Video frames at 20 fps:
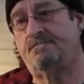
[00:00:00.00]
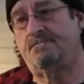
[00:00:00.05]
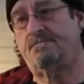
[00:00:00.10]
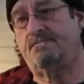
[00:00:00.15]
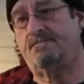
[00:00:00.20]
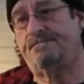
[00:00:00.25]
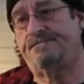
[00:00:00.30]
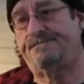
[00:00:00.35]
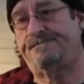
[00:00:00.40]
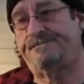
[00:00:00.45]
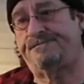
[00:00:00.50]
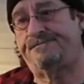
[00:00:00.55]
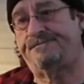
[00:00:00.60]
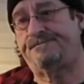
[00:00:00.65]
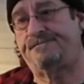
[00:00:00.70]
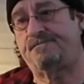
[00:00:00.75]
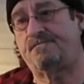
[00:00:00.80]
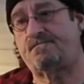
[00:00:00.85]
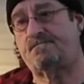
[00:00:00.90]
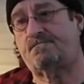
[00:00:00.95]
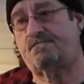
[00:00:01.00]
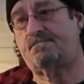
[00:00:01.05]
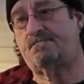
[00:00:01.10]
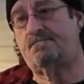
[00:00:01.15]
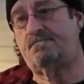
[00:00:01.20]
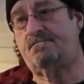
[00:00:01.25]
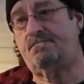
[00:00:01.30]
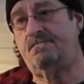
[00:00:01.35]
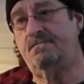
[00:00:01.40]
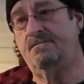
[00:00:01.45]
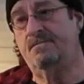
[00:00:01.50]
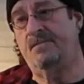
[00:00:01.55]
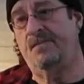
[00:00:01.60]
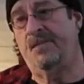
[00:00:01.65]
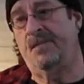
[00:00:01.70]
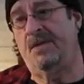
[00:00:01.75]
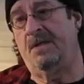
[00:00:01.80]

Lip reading: [no speech]